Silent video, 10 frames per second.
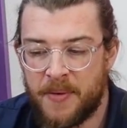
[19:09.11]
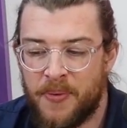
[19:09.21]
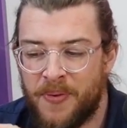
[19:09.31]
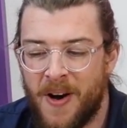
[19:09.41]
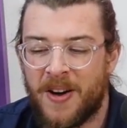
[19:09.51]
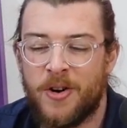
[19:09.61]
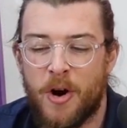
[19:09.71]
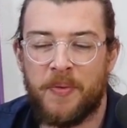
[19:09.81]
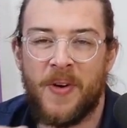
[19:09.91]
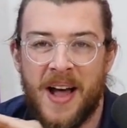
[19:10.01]
fuck
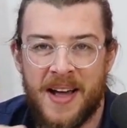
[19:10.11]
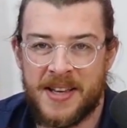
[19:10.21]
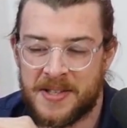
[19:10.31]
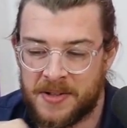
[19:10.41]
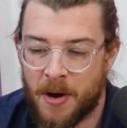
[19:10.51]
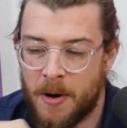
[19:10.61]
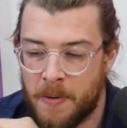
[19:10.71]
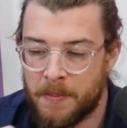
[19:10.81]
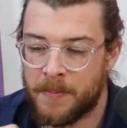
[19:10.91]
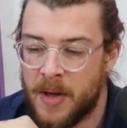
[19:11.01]
off lattice
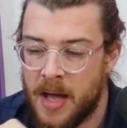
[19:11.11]
dome.